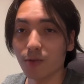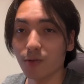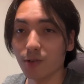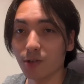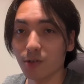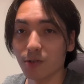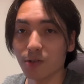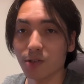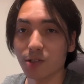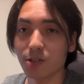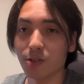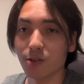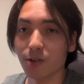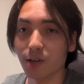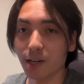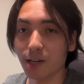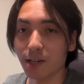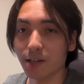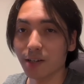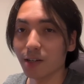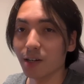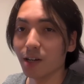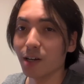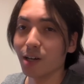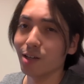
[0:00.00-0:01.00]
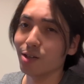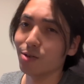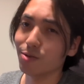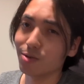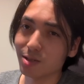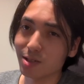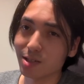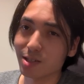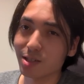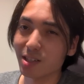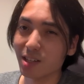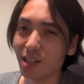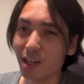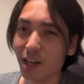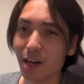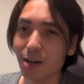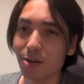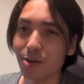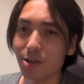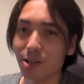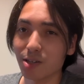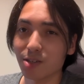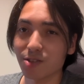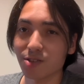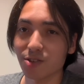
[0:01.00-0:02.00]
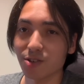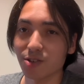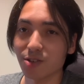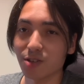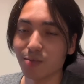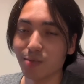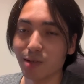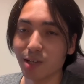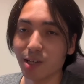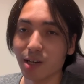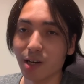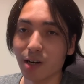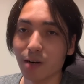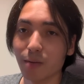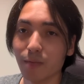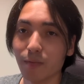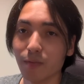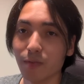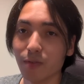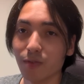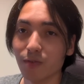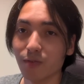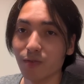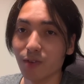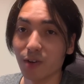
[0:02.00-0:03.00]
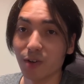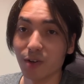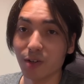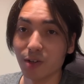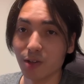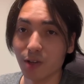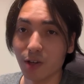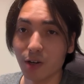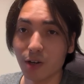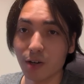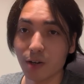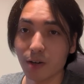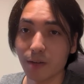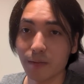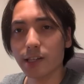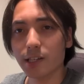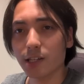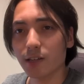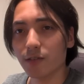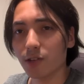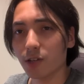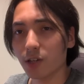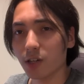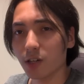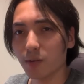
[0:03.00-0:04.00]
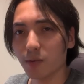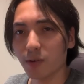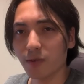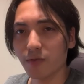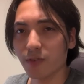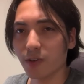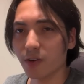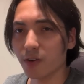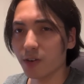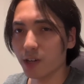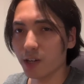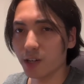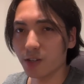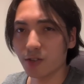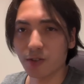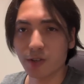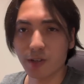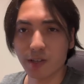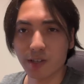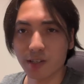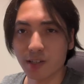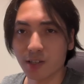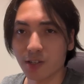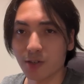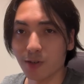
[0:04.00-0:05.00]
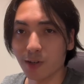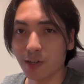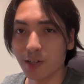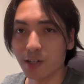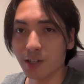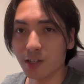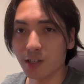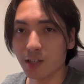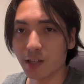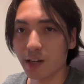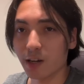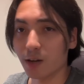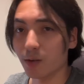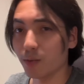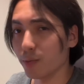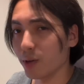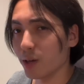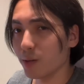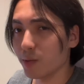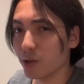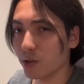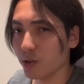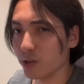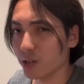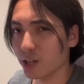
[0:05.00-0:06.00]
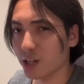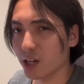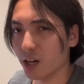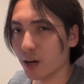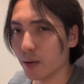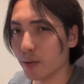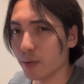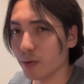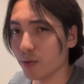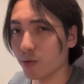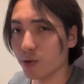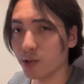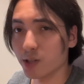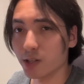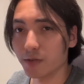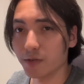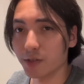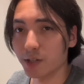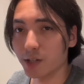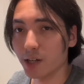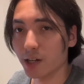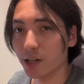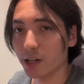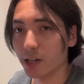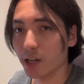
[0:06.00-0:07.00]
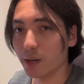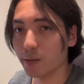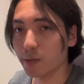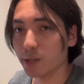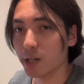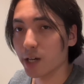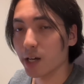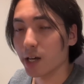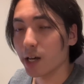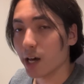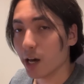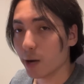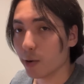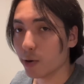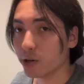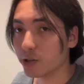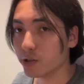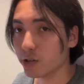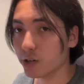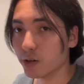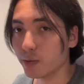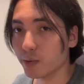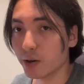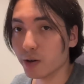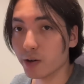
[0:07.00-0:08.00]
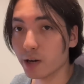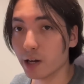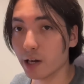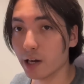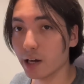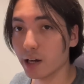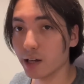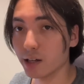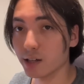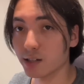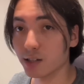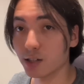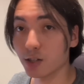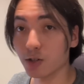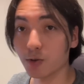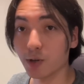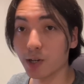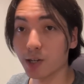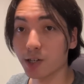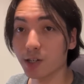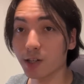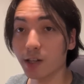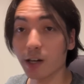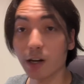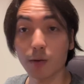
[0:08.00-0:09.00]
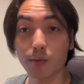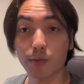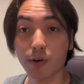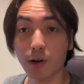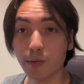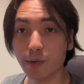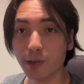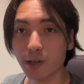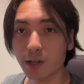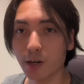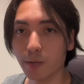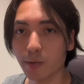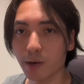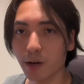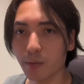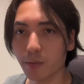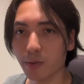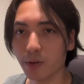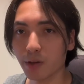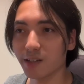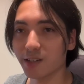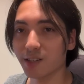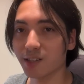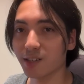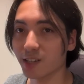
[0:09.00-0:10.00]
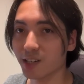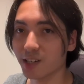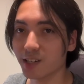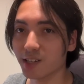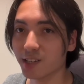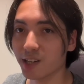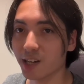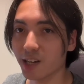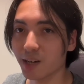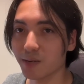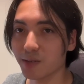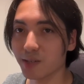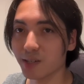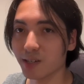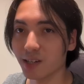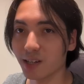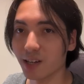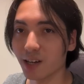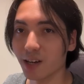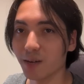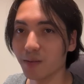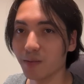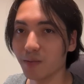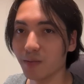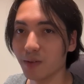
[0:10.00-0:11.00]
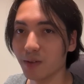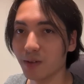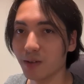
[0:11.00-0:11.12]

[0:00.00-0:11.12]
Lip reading: reducing their hand, you can see how it can start to become very long. Instead of talking about very intricate situations that'll maybe only come up in once every 10 games, I want to talk about a situation that'll probably come up 6 times in a game.